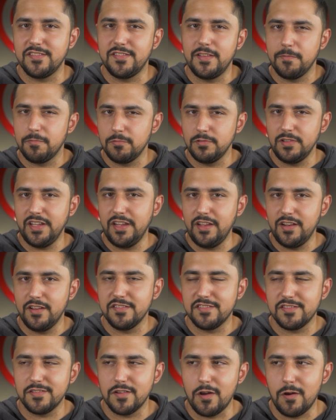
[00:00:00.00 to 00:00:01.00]
differently and
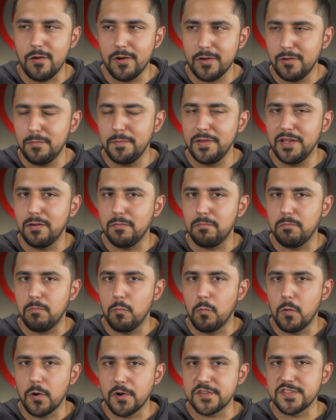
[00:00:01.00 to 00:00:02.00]
is arguably a
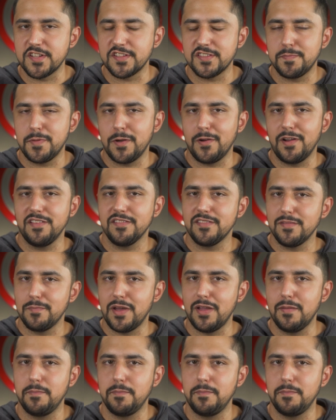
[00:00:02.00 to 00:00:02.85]
worse experience in my